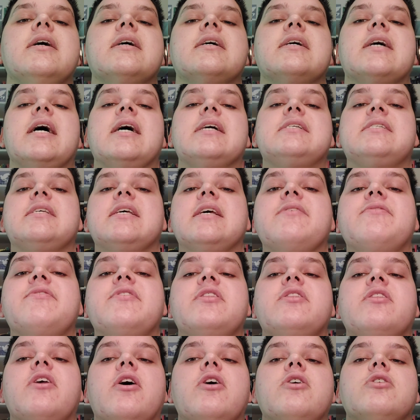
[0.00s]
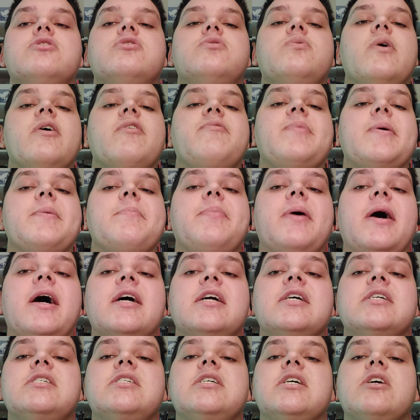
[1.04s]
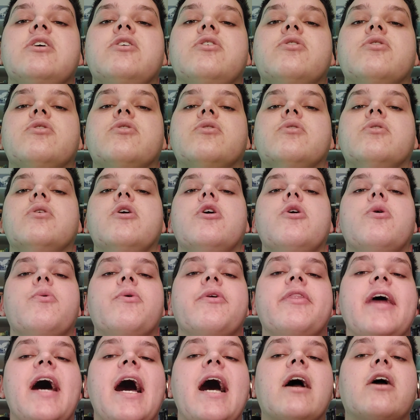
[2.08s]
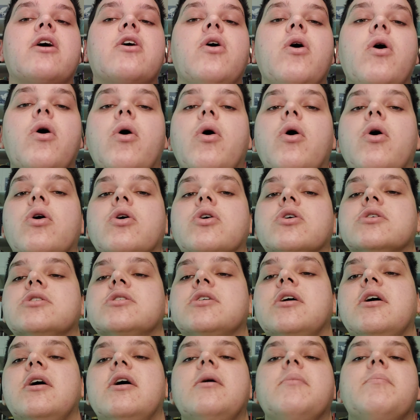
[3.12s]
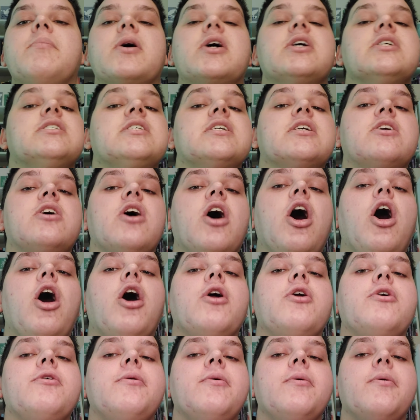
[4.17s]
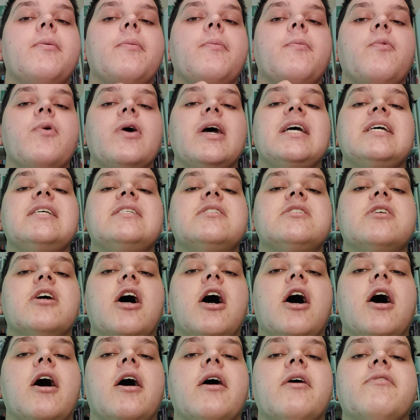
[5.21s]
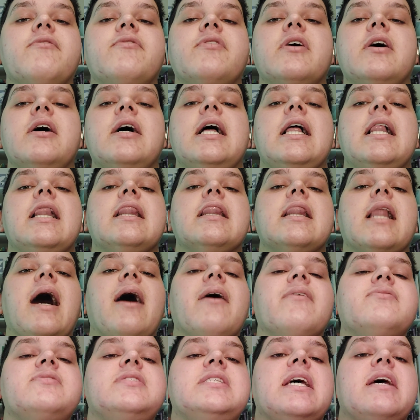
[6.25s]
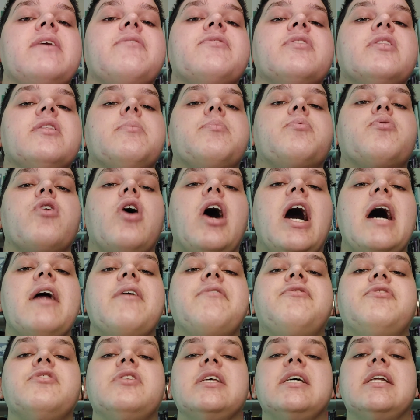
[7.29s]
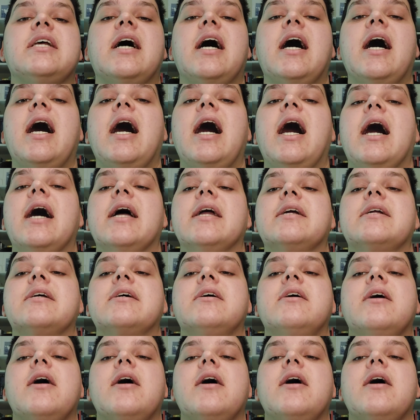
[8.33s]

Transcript: Yes, even those who have been punishing you without cause, because the God we serve loves even the prideful in heart.